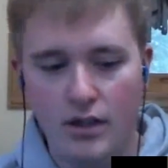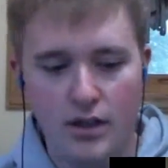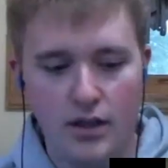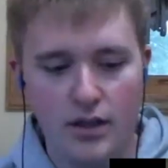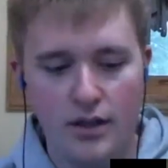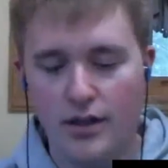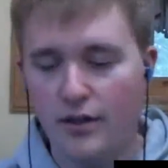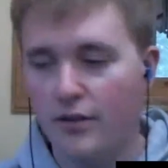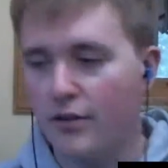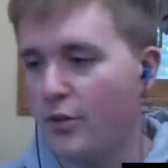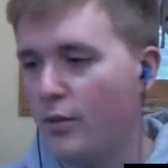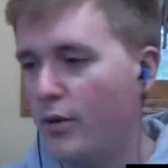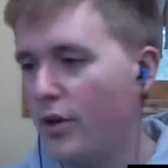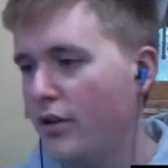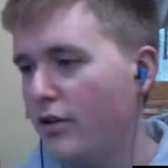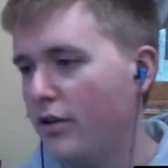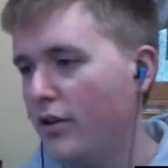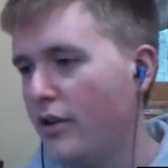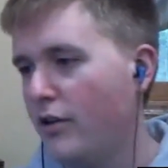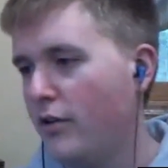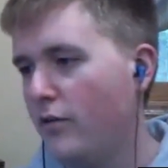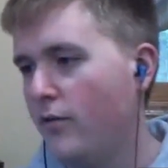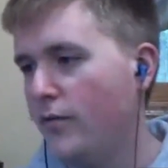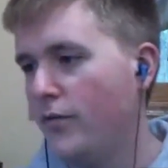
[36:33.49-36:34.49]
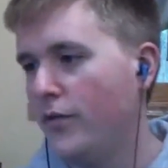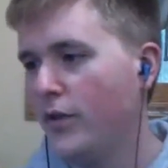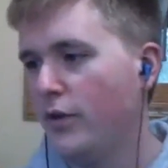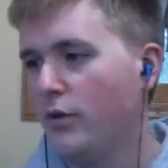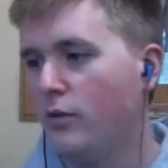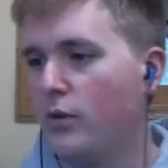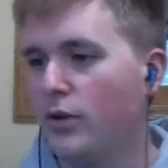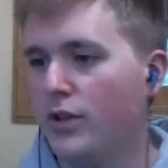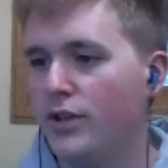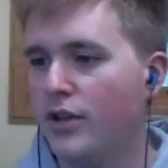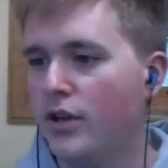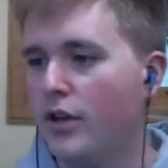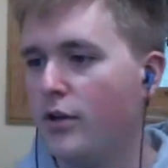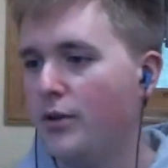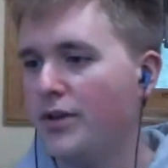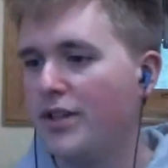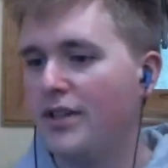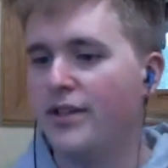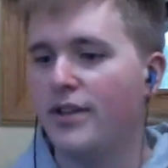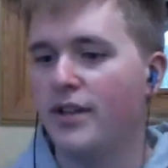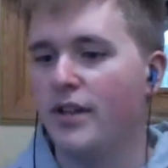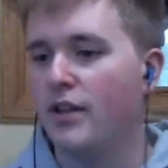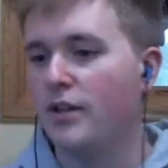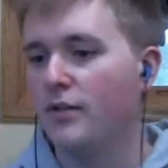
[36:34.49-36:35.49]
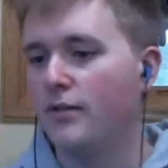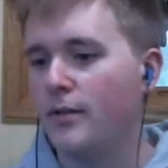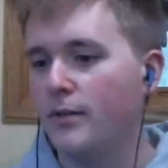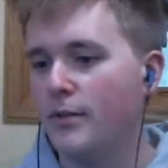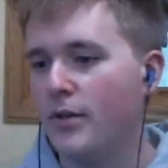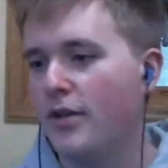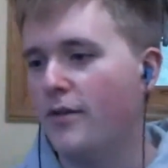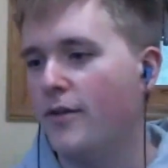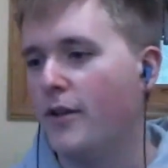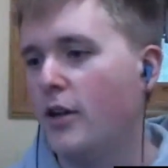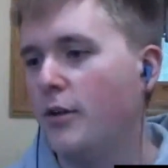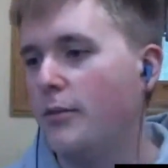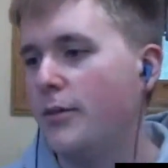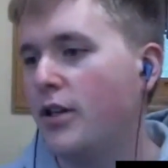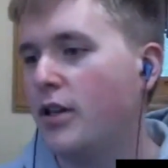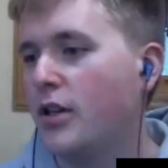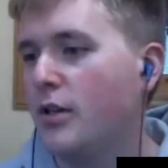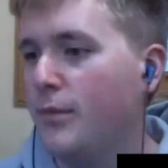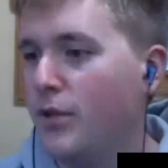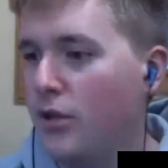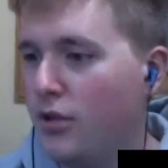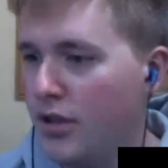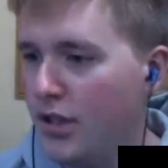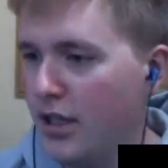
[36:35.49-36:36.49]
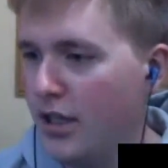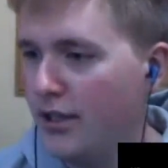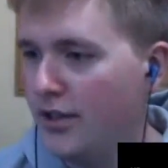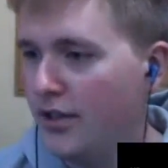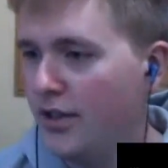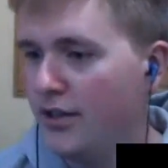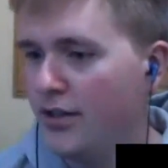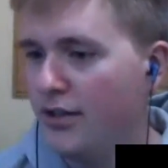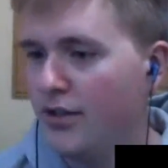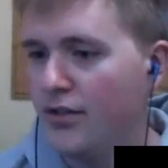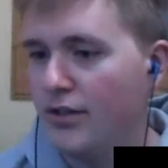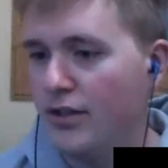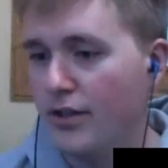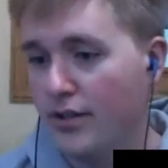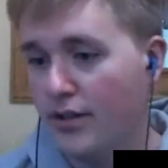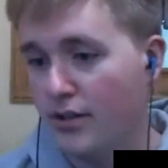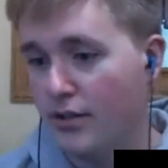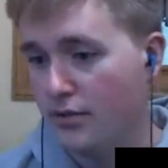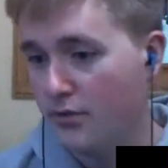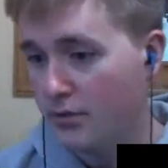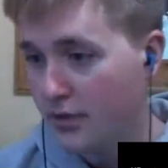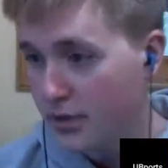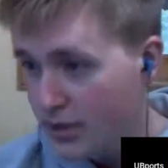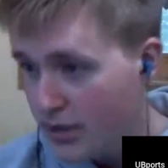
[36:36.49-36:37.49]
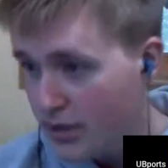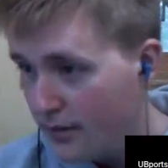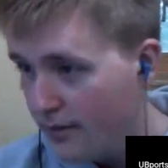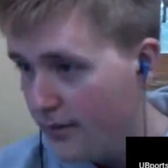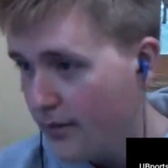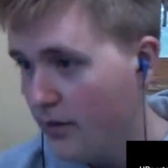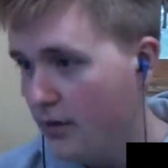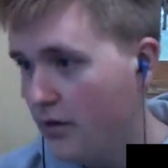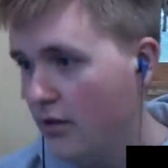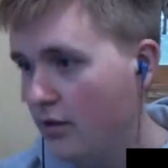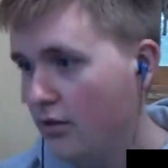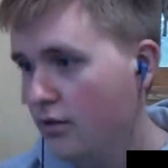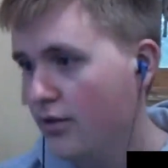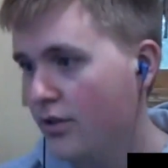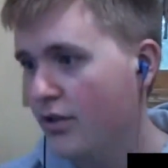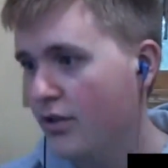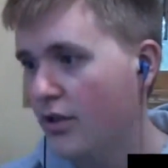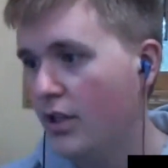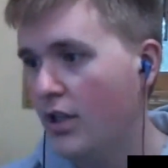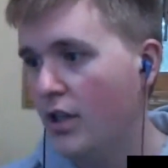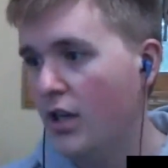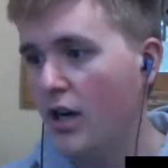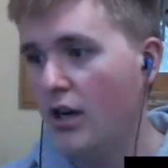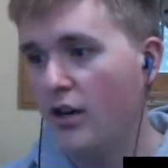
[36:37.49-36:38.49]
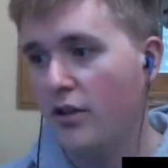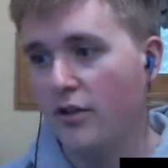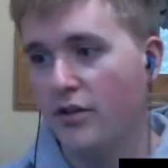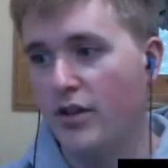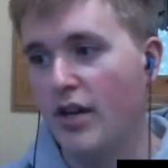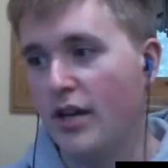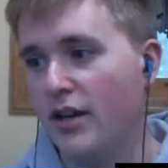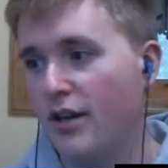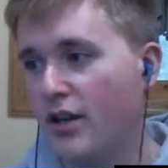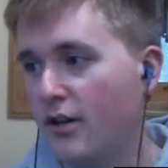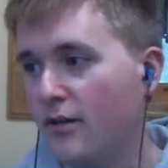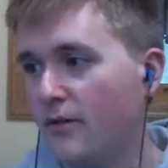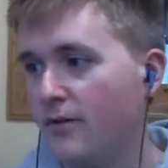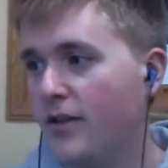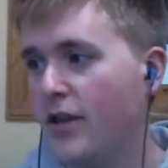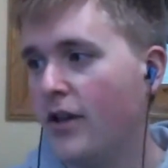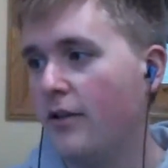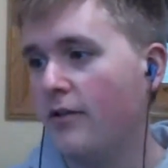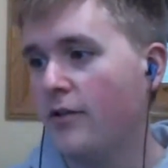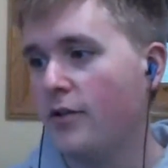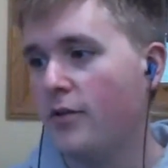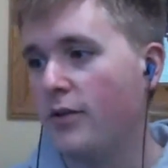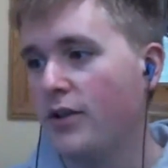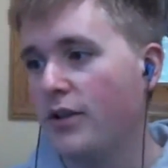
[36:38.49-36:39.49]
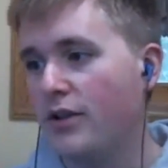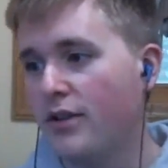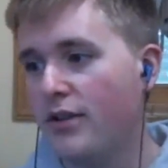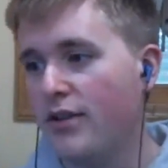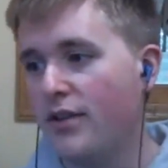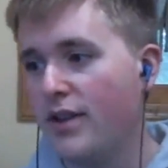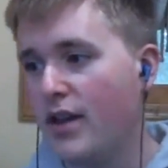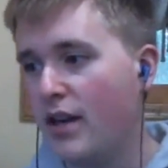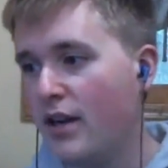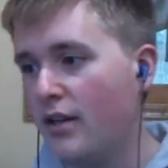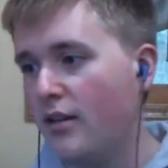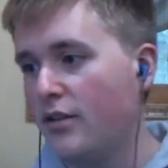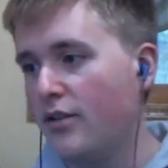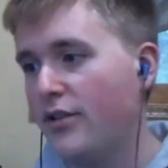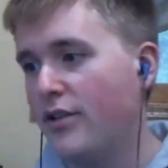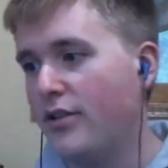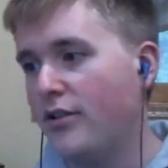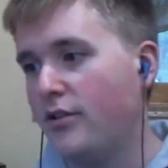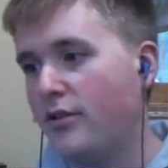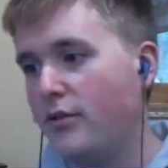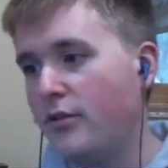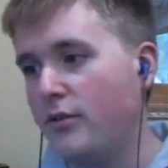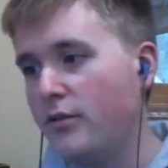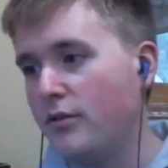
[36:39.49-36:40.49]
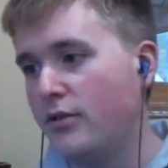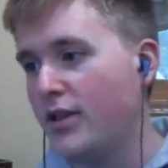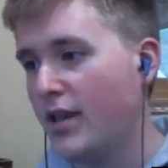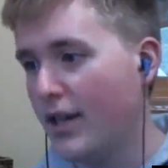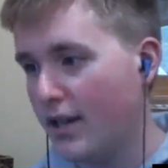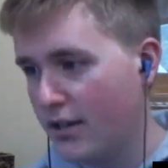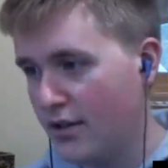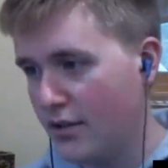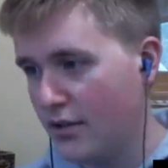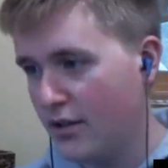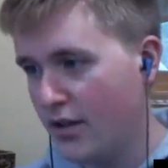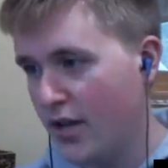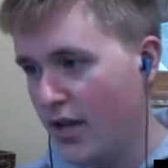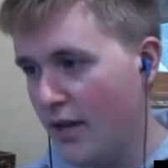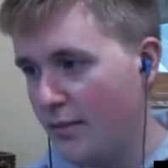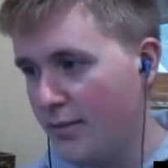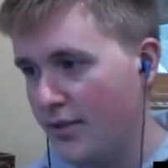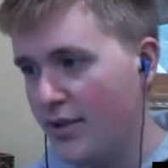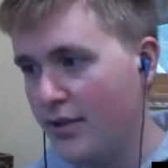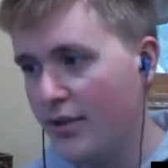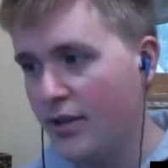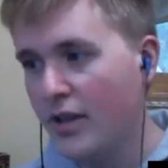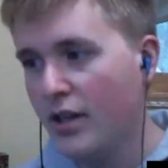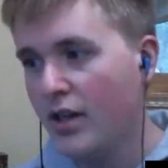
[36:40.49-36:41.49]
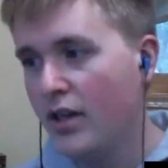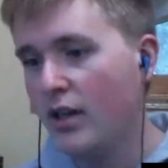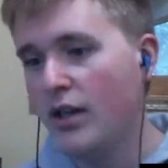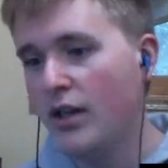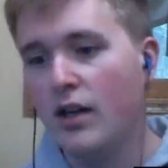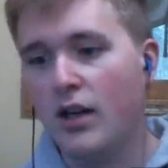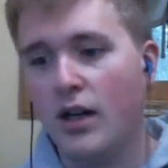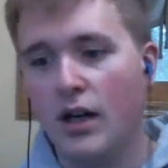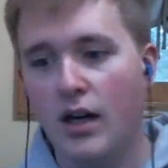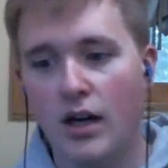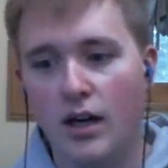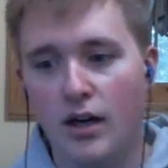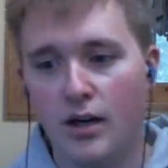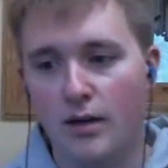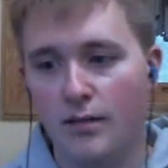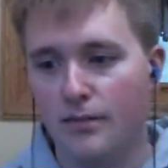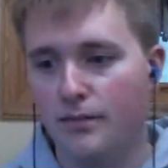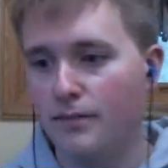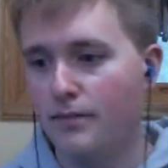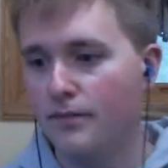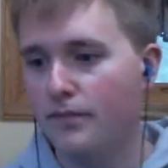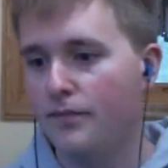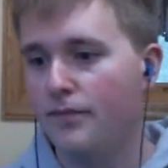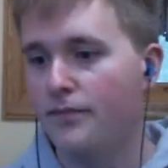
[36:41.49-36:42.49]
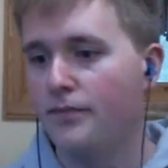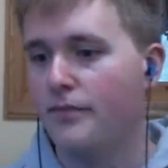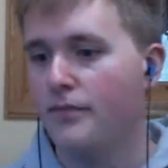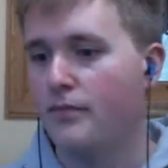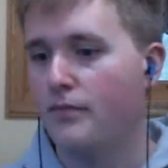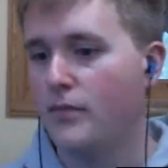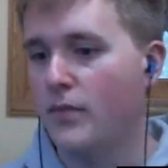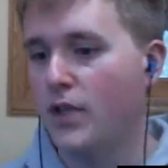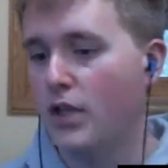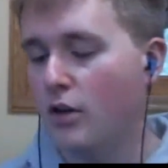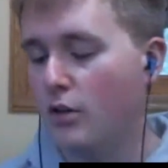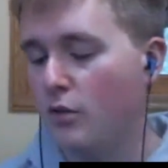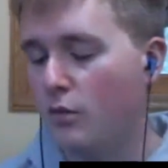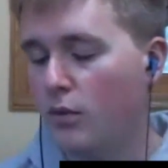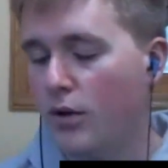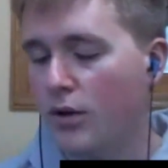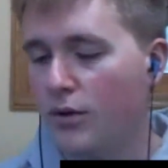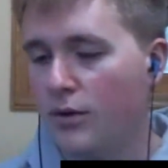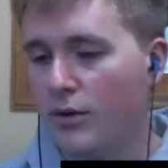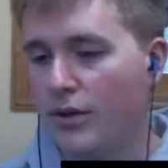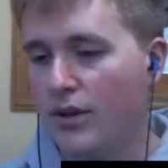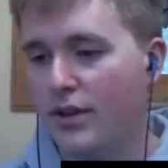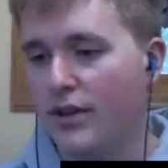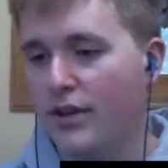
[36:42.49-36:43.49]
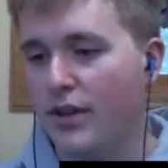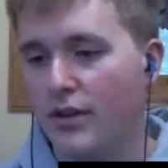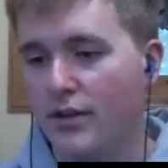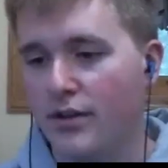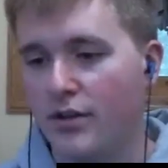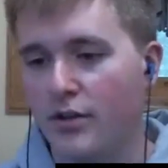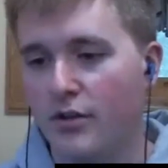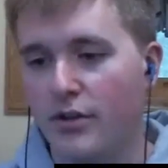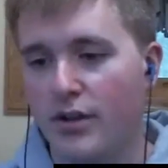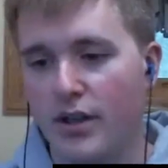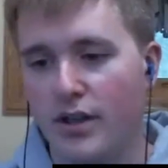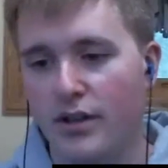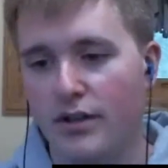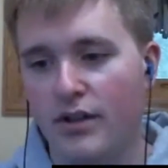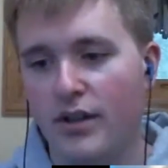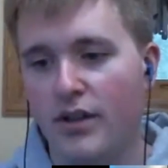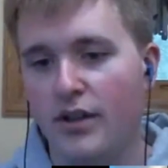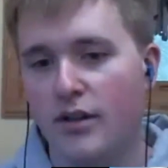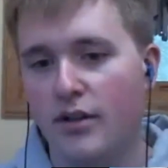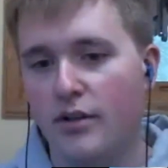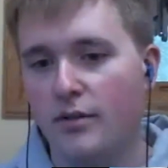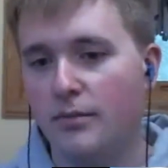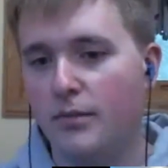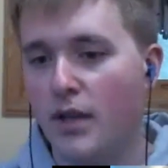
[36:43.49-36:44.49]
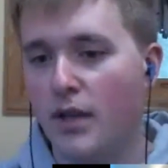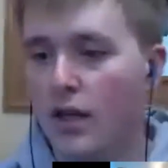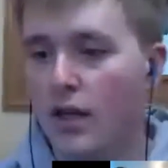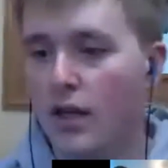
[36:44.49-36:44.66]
He's wondering, what are we seeing from the development community on this? Is it difficult? Are there not enough devs with Xenial to test their apps? What do we think is going on there?